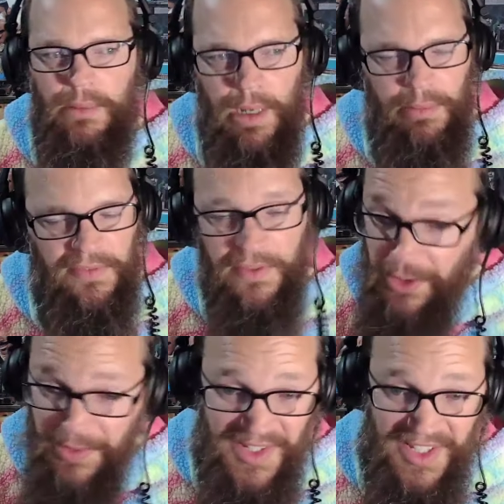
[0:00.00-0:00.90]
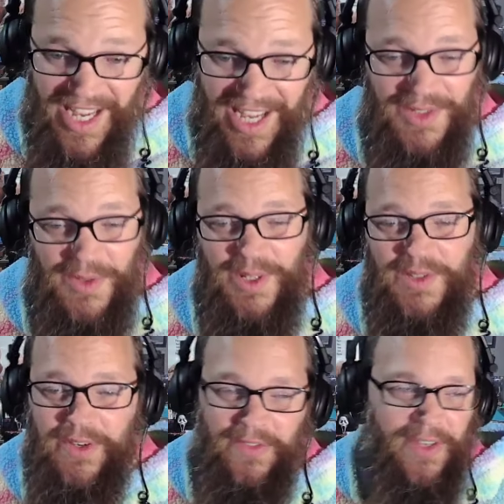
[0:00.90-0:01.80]
Mama Fong was in the house, which I
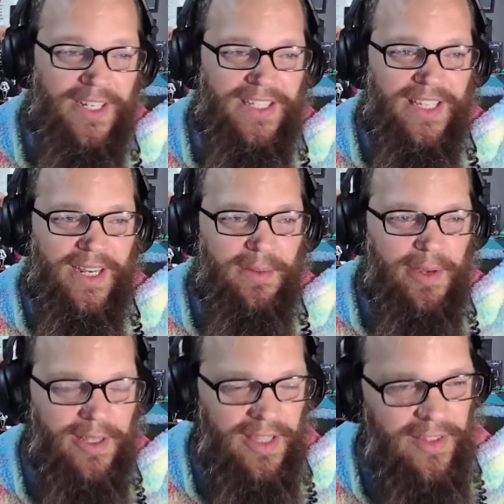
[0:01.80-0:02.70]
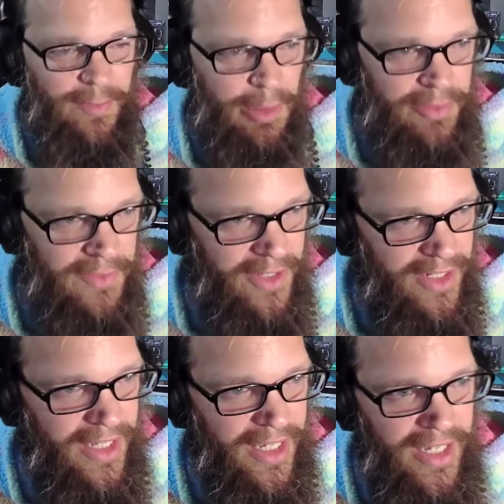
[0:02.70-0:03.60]
was very, very excited about. love Mama
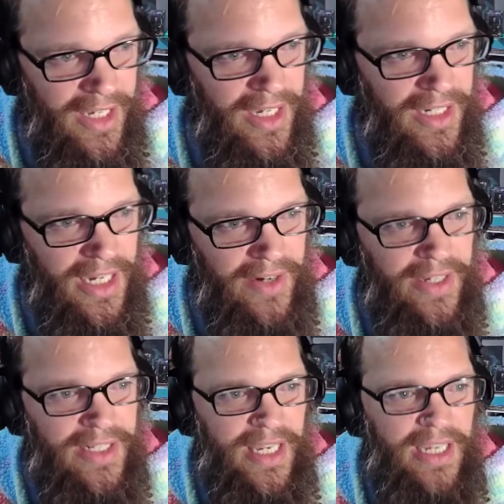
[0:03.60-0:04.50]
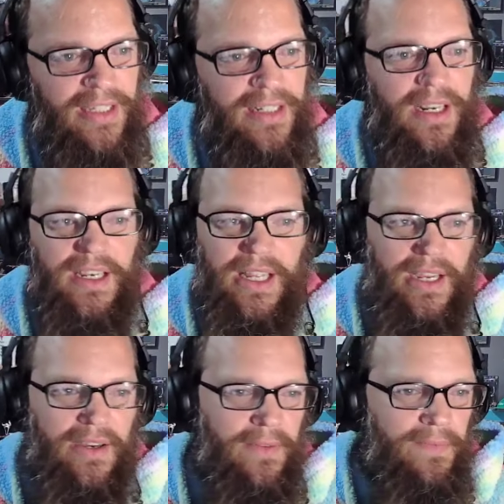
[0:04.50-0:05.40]
Fong. Uh, Garrett and Taylor, and
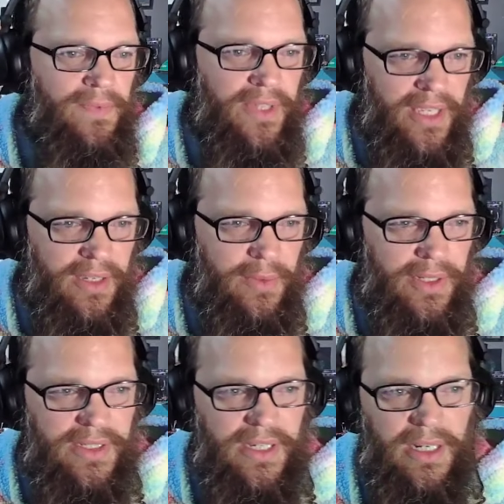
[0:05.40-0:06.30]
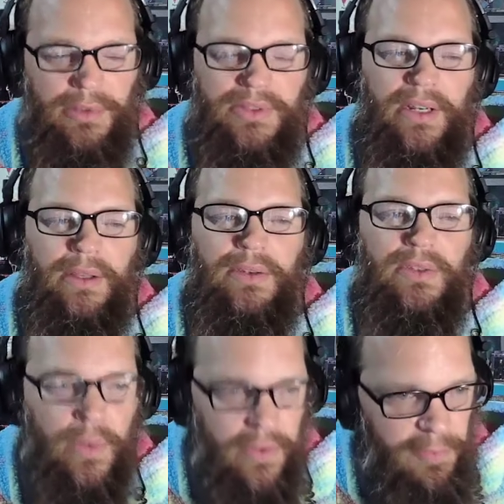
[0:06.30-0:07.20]
now Nick with his terrible Taylor
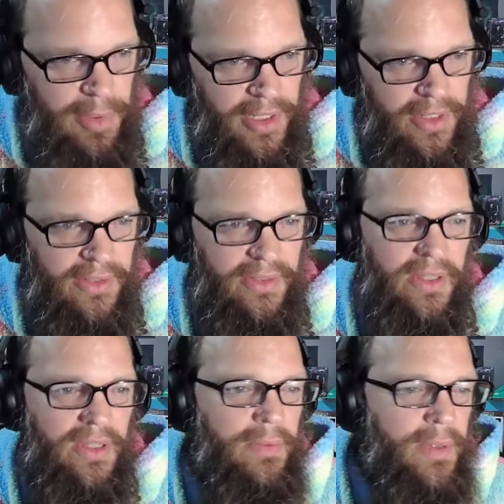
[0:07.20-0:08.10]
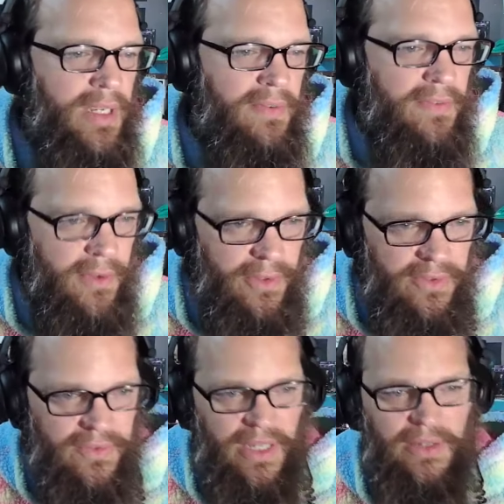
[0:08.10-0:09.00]
Swift puns. And then we get photos
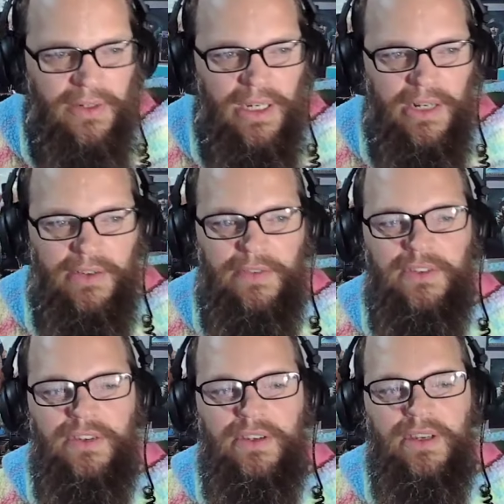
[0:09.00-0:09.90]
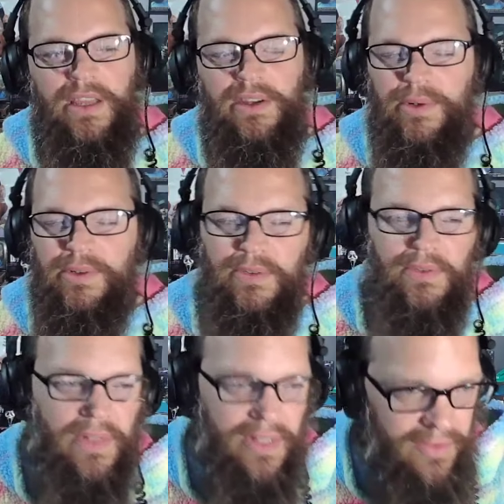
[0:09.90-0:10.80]
of Taylor and Garrett fishing together, which is
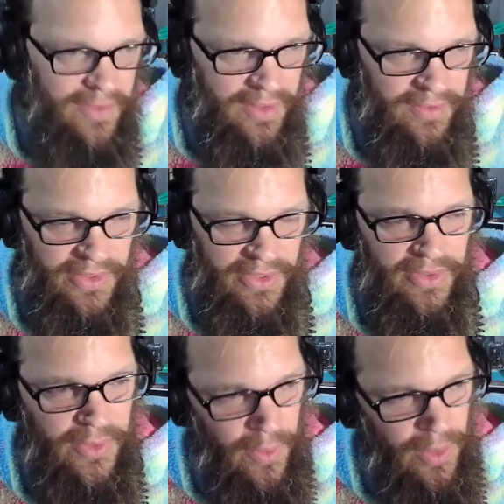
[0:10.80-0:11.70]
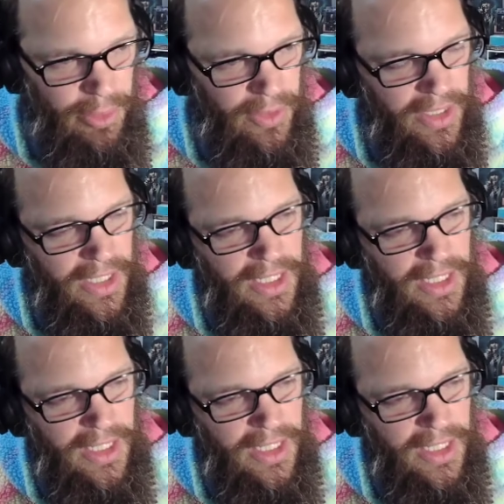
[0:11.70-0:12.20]
very, very, very adorable.